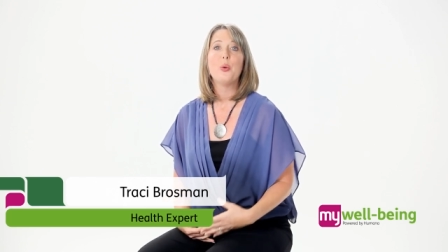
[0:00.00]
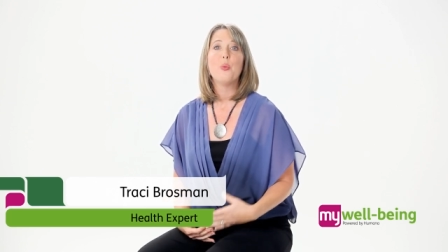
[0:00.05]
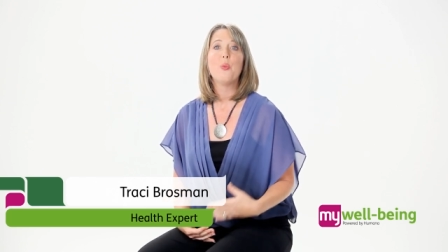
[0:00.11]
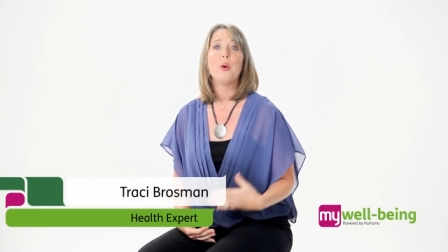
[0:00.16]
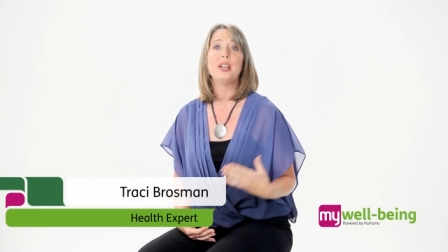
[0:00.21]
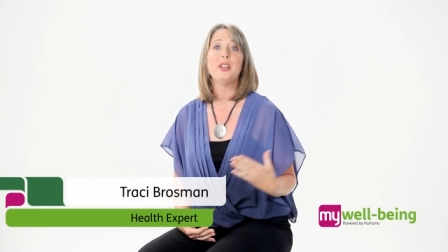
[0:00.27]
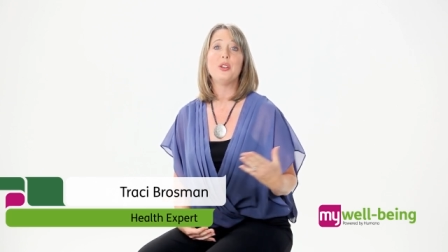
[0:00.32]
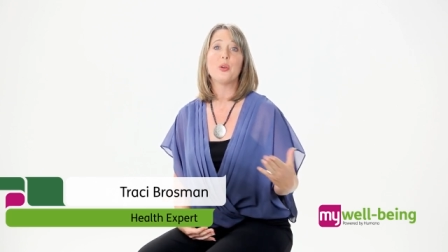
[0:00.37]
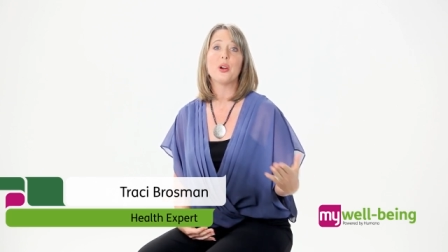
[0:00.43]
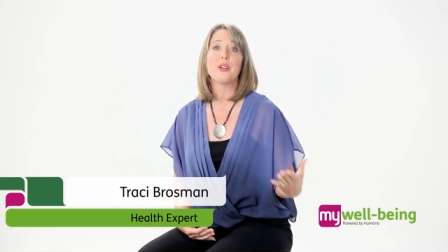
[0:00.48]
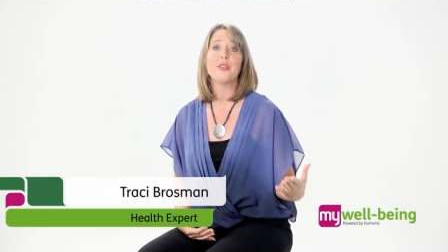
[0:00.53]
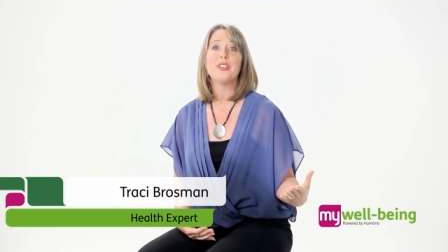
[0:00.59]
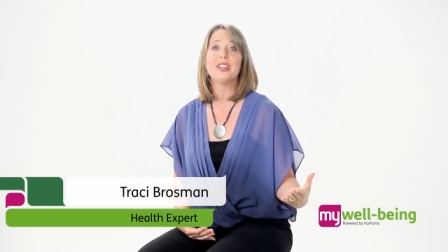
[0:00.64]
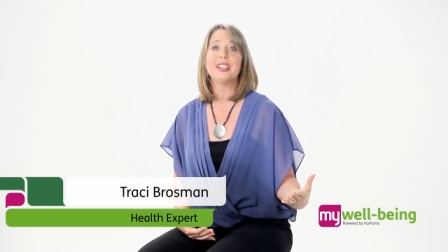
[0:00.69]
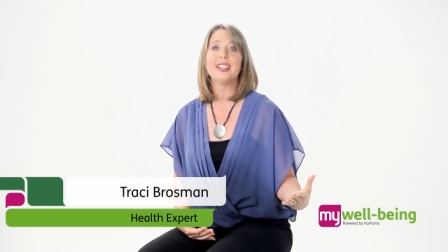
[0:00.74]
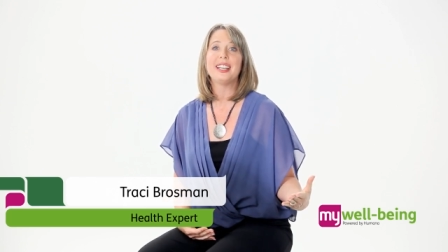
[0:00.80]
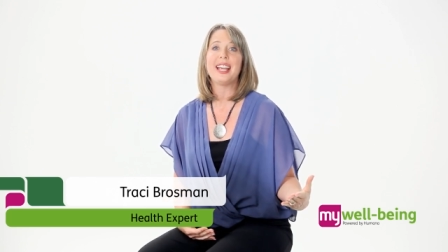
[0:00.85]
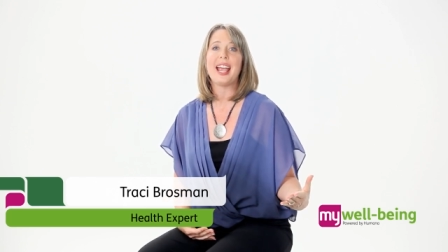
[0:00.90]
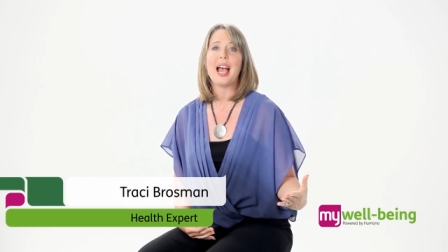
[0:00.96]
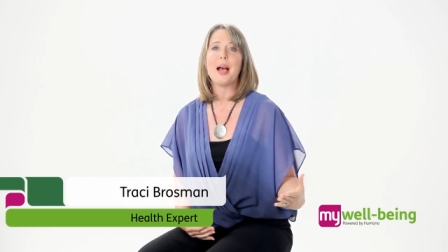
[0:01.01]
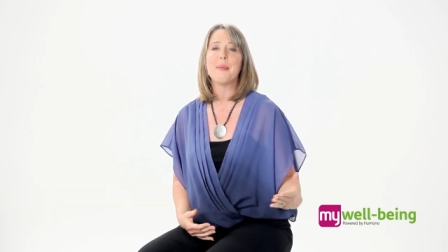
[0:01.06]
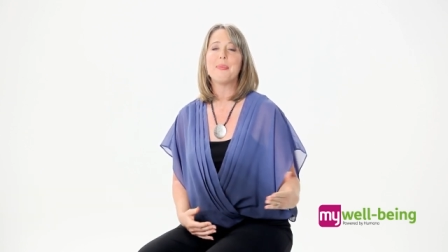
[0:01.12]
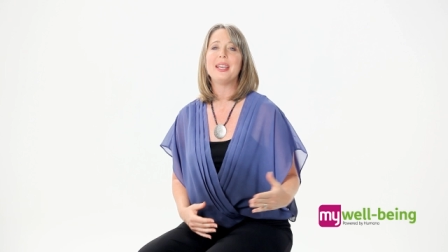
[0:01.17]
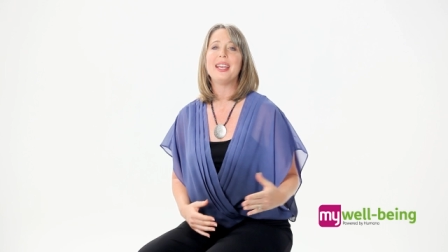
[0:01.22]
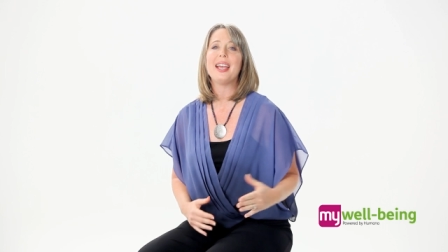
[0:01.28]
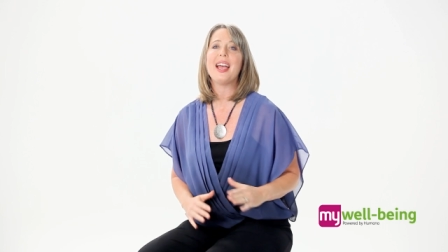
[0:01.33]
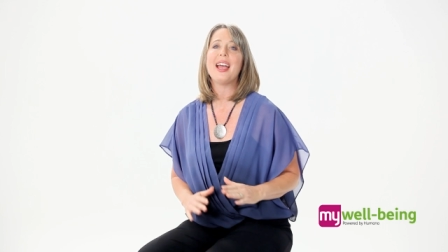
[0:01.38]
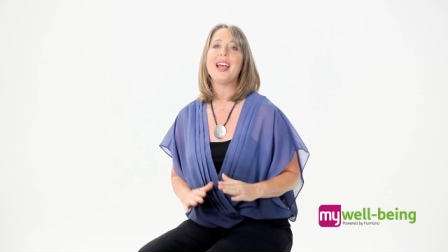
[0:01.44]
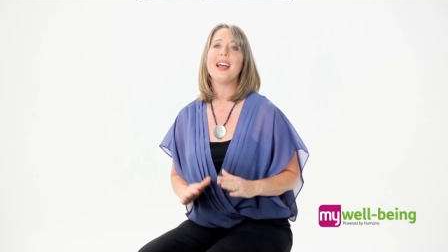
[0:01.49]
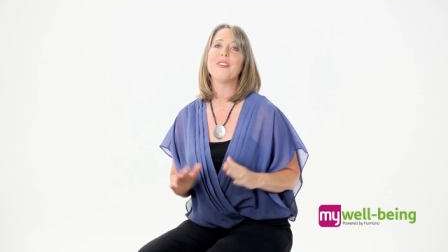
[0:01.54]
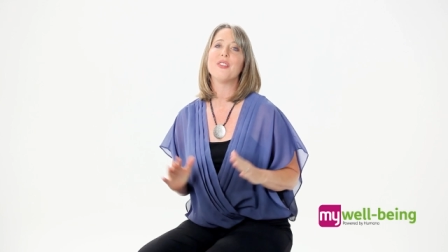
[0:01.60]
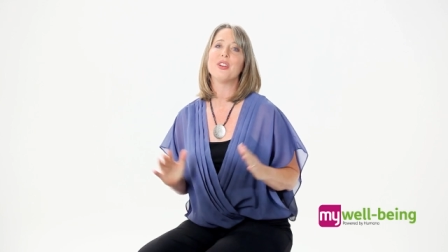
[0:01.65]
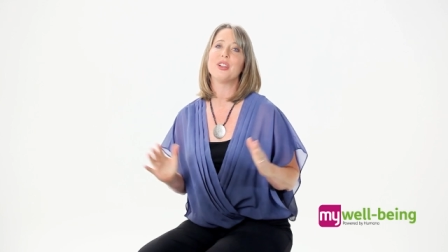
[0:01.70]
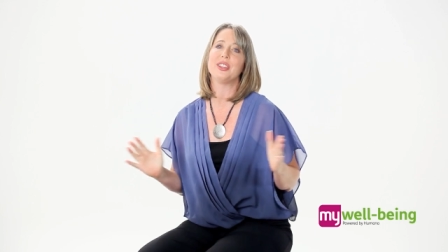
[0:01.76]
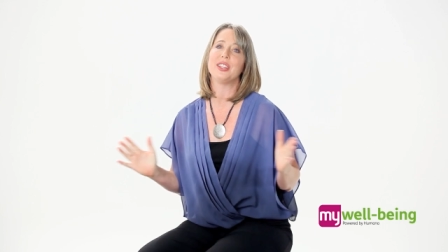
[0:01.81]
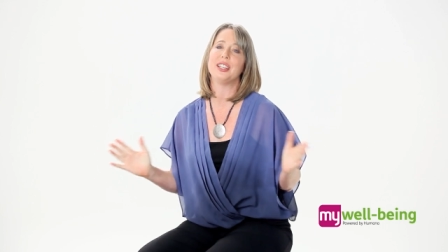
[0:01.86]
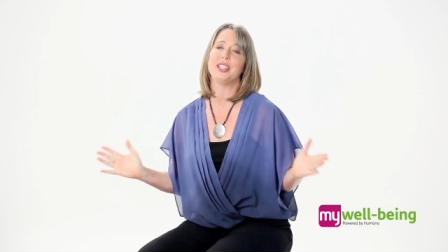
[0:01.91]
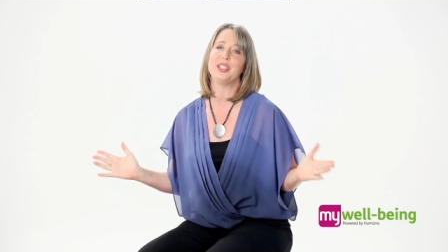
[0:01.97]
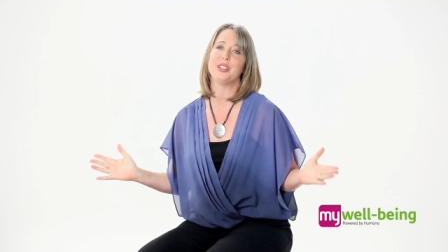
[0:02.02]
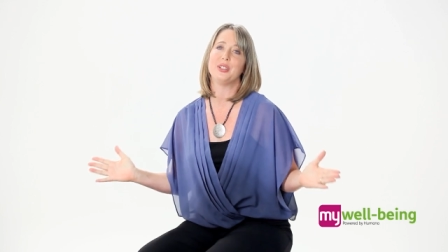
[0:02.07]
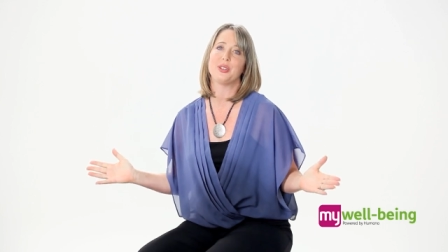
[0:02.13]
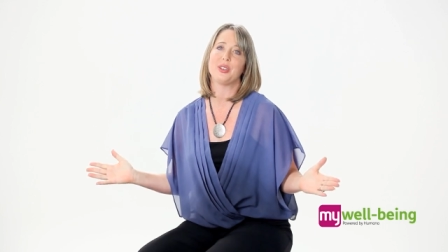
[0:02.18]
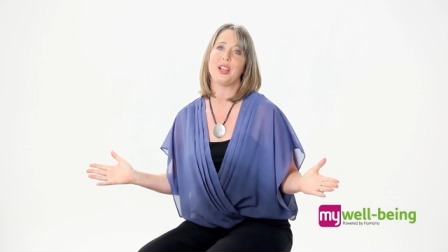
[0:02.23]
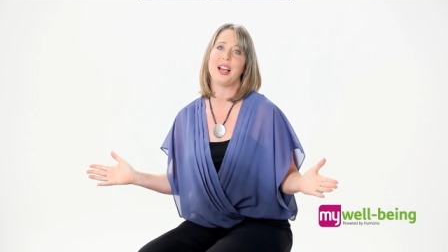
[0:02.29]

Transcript: When you are feeling happy, everything in your